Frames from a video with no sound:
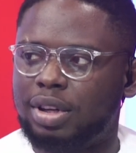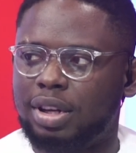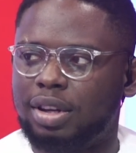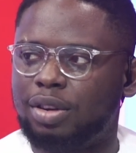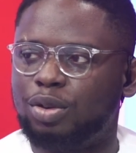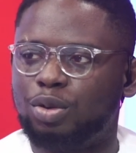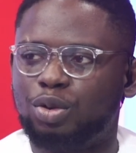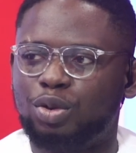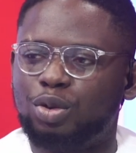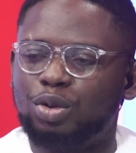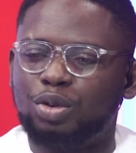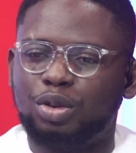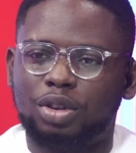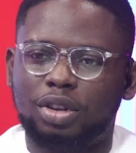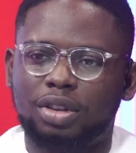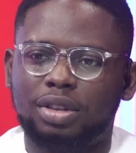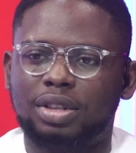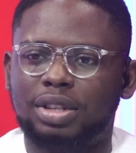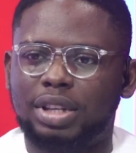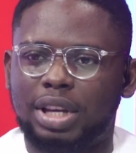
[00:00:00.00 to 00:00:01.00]
You shouldn't
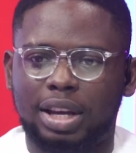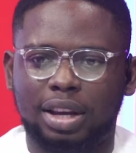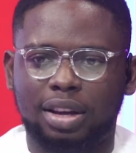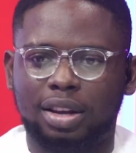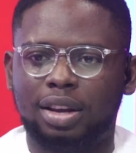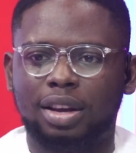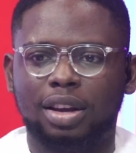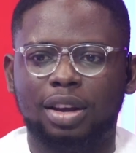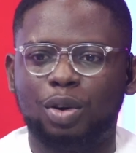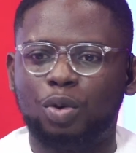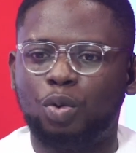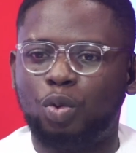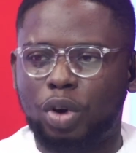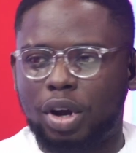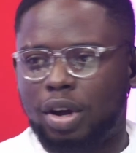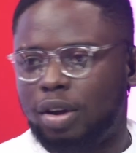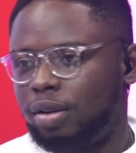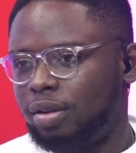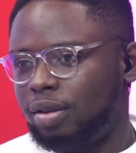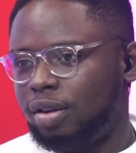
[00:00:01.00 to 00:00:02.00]
just say,
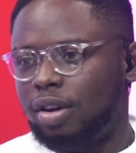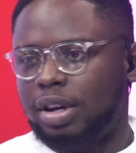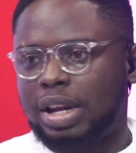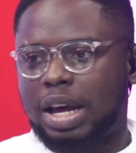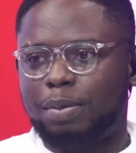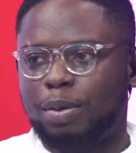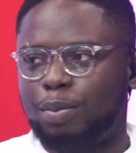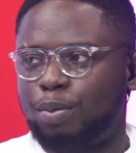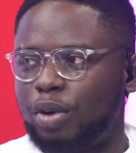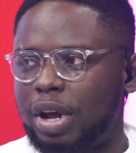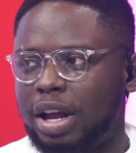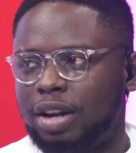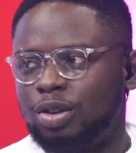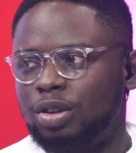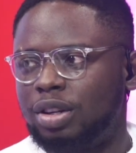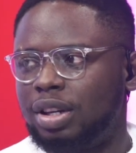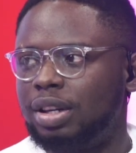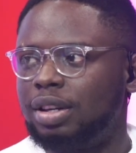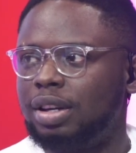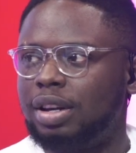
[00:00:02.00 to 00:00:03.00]
well, other people are
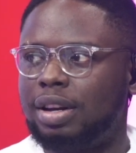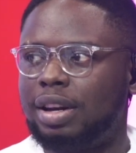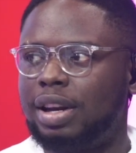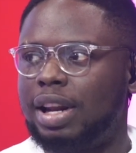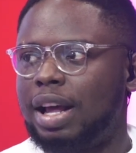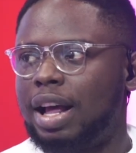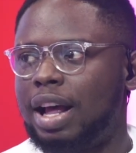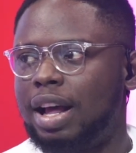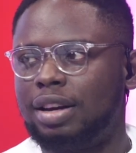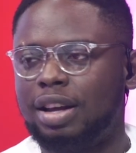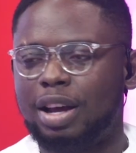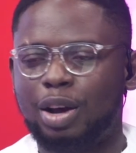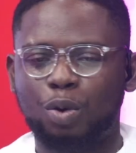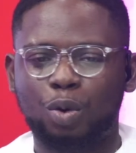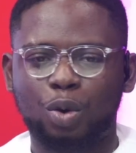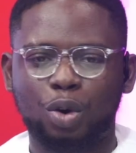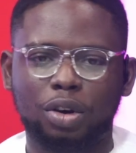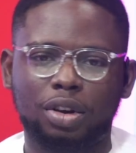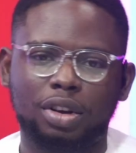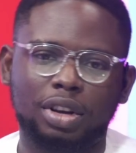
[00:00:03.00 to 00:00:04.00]
doing harder
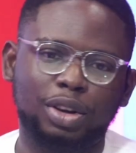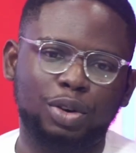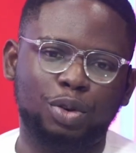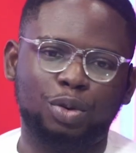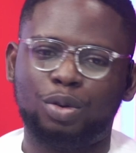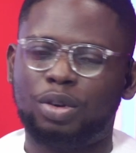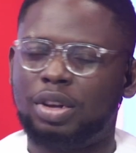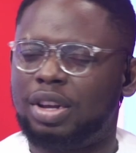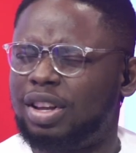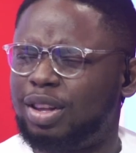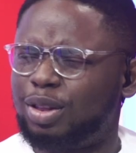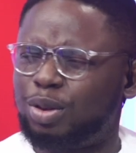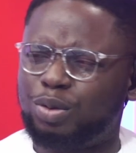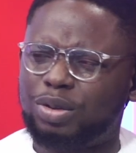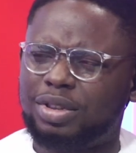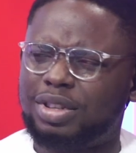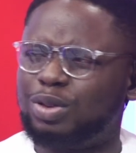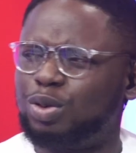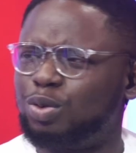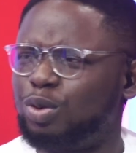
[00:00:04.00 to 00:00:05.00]
work, those
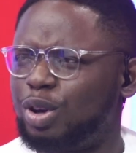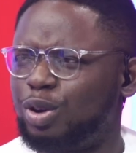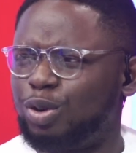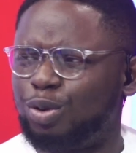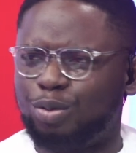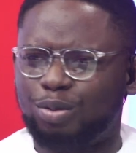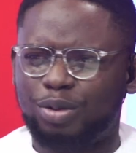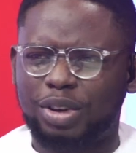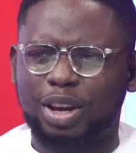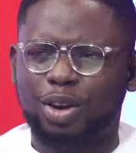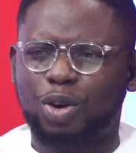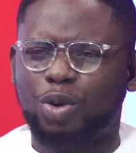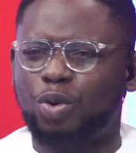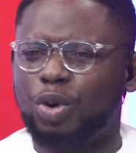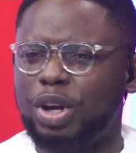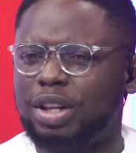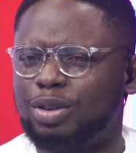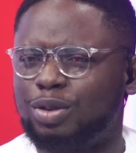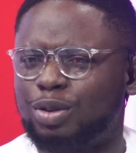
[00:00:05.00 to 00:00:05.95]
things where you equate